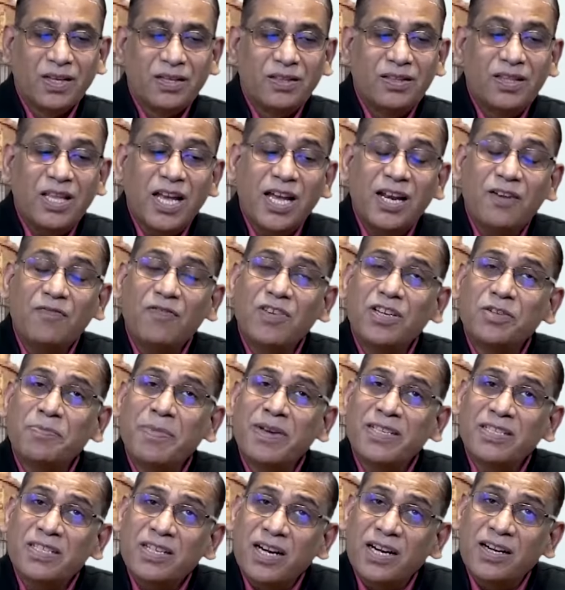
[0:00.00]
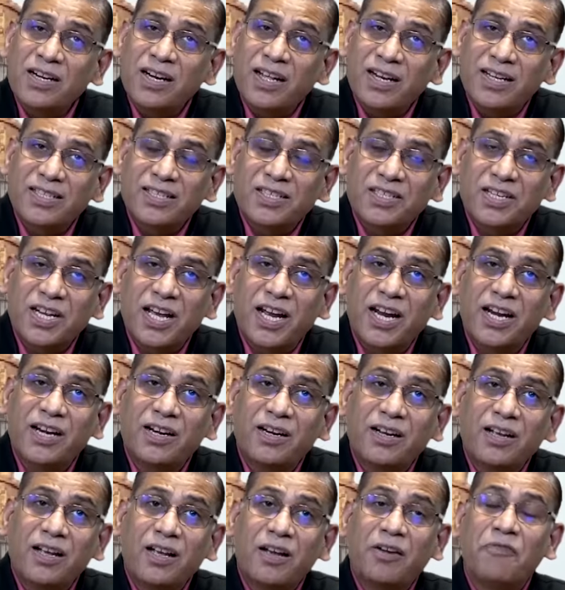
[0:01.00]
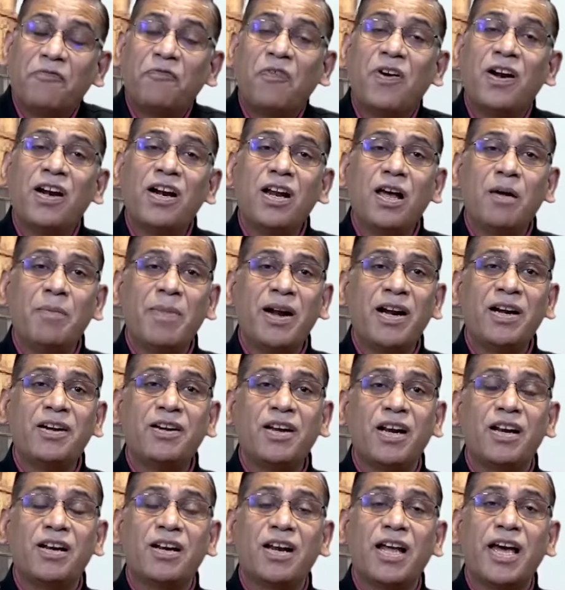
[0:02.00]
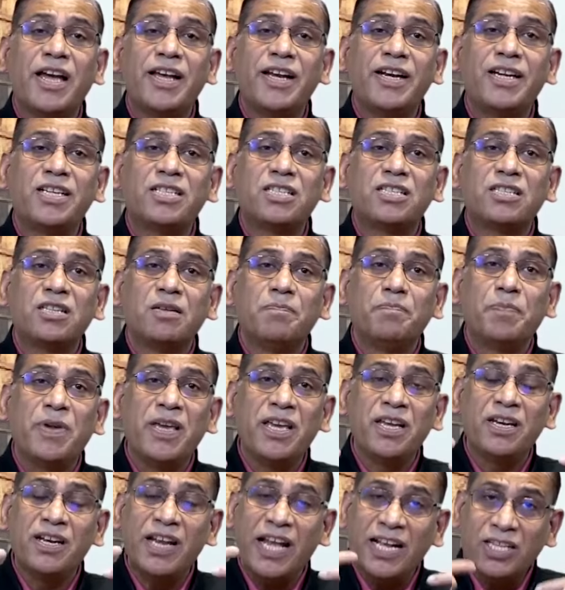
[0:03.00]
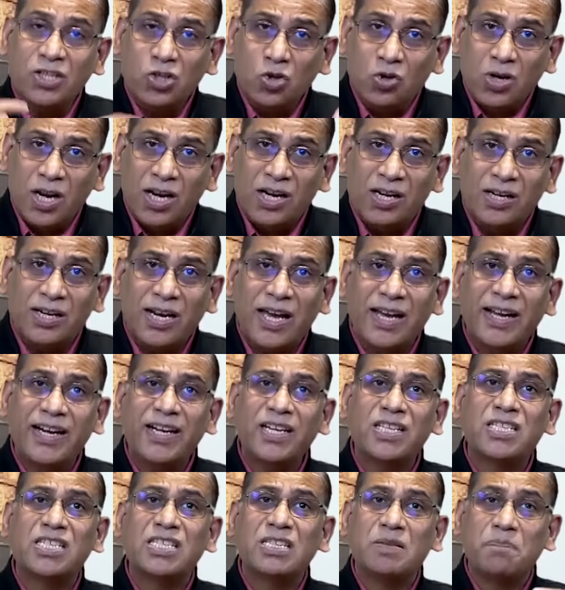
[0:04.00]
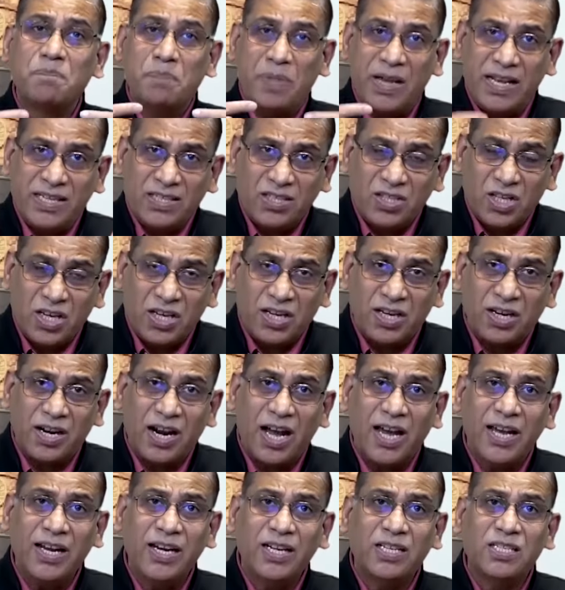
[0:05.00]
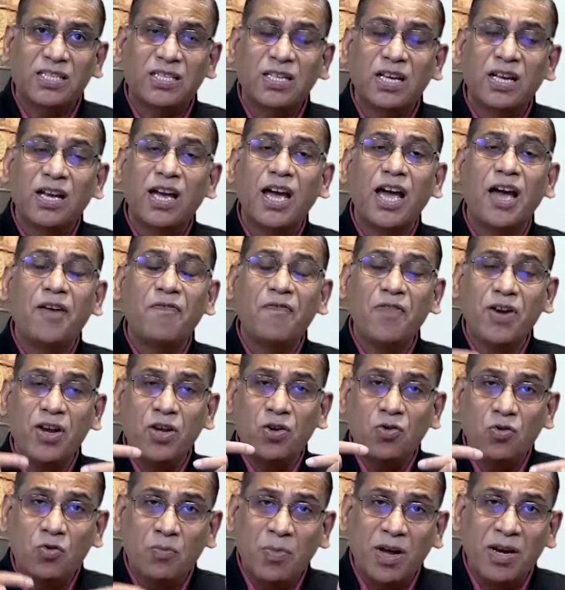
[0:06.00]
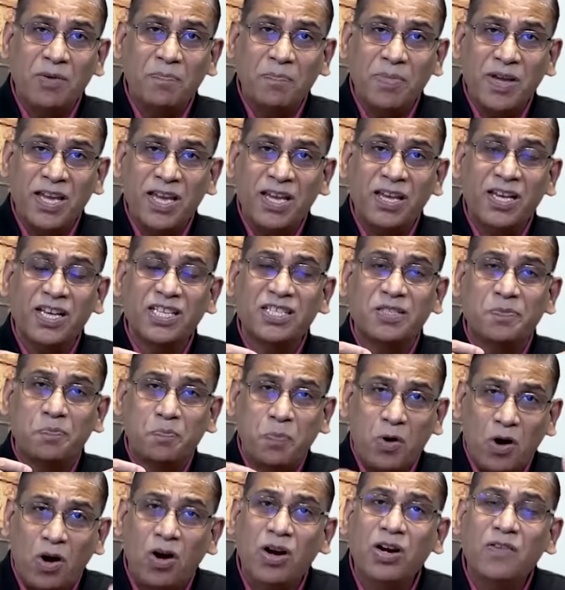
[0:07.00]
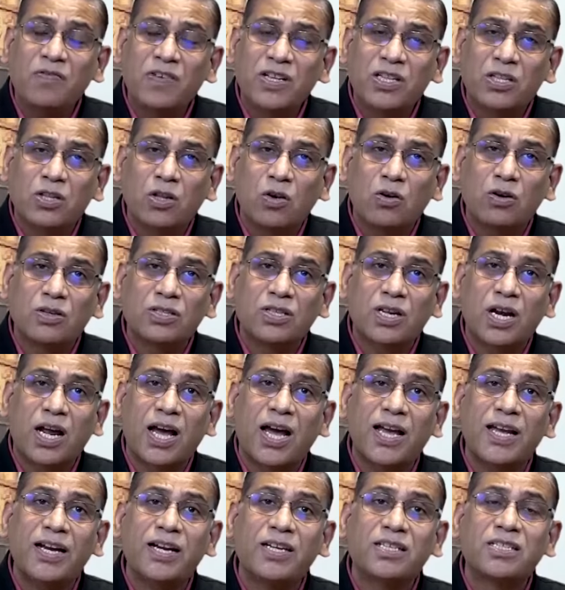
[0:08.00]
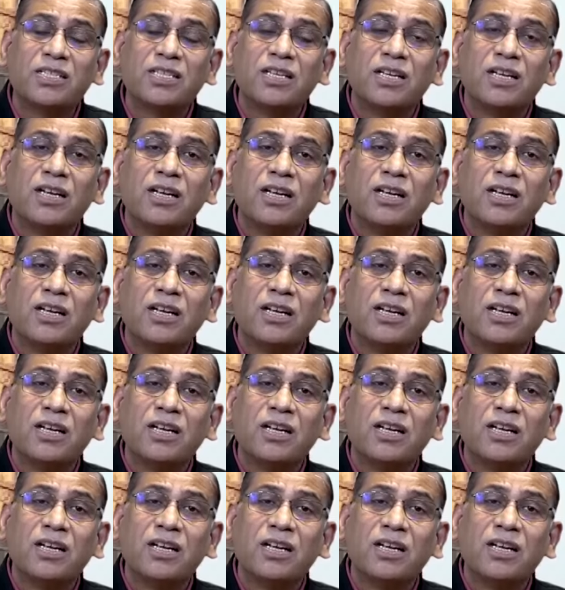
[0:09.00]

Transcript: Then we must understand fundamental rights being natural rights, basic rights, every human being is born with those rights,